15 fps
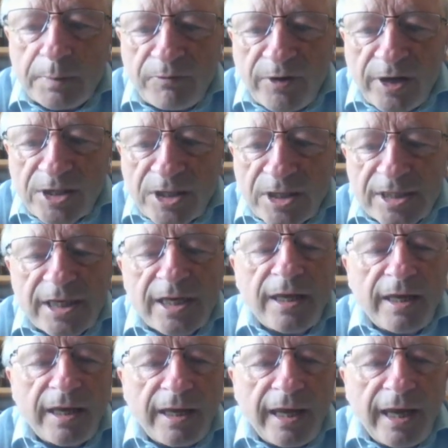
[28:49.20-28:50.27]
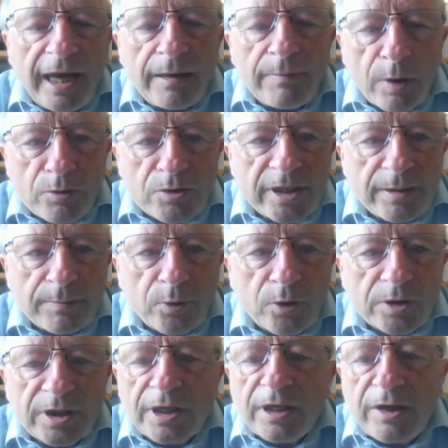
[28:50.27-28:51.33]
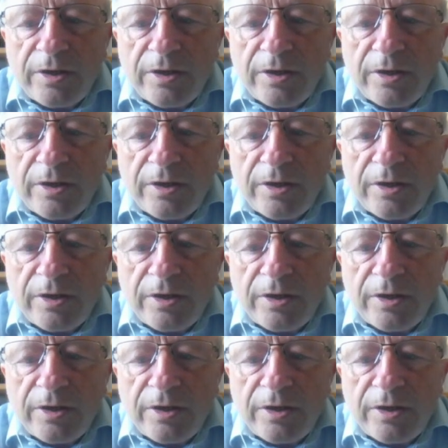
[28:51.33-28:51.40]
professionals, and mostly important,